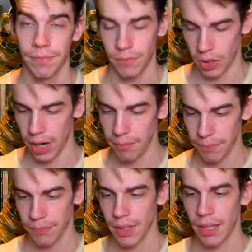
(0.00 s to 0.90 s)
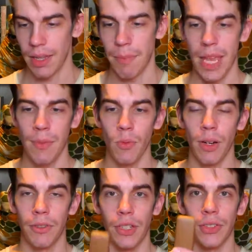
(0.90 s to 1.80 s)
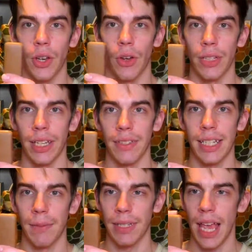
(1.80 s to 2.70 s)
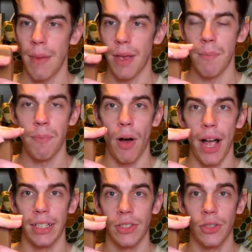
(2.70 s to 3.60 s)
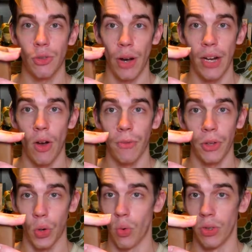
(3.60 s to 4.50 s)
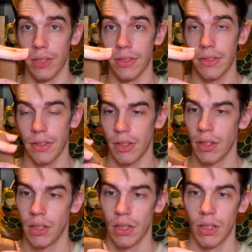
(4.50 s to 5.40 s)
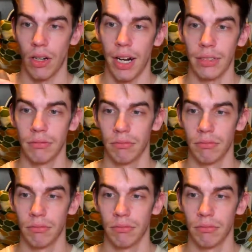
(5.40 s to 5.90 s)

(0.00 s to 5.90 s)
right? Then people would just go and get the Tim Tam and bite straight off the corners, right?